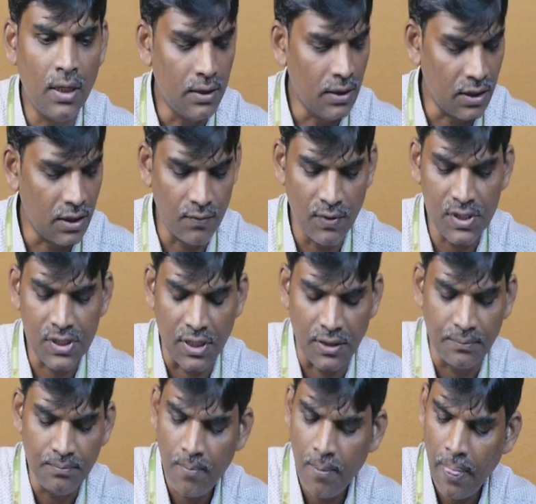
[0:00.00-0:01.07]

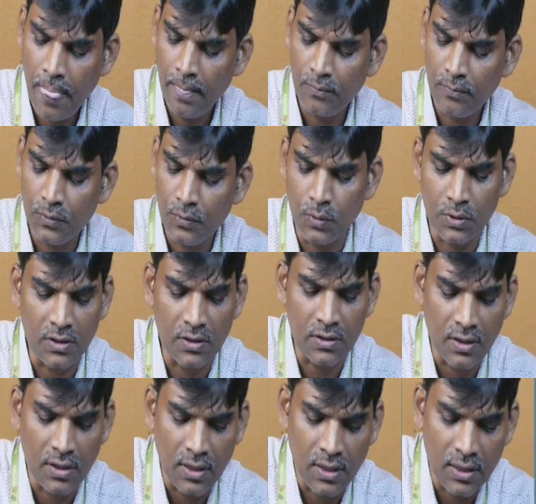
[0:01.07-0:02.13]
equation, you know that
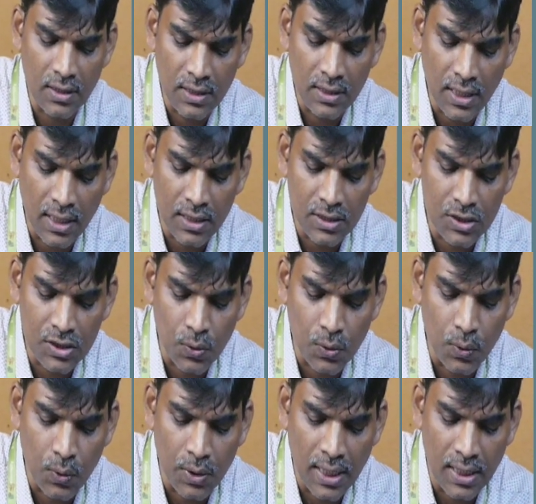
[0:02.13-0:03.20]
the energy
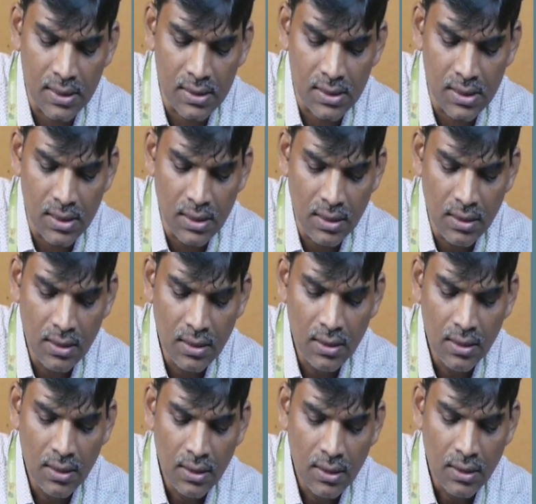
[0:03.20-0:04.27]
stored energy
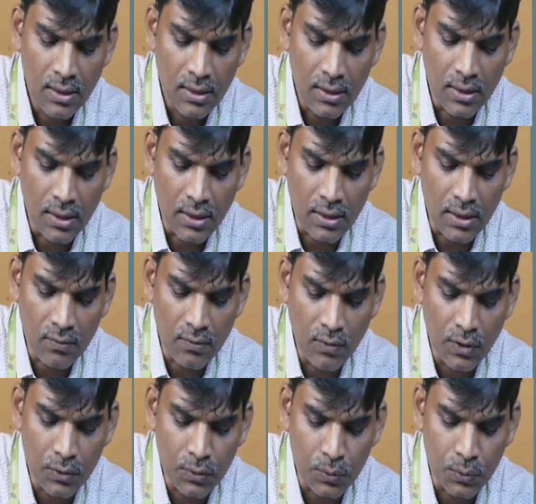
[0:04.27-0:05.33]
that
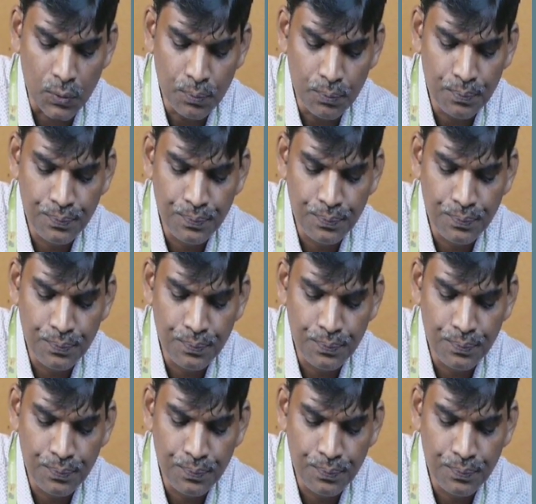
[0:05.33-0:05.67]
equal to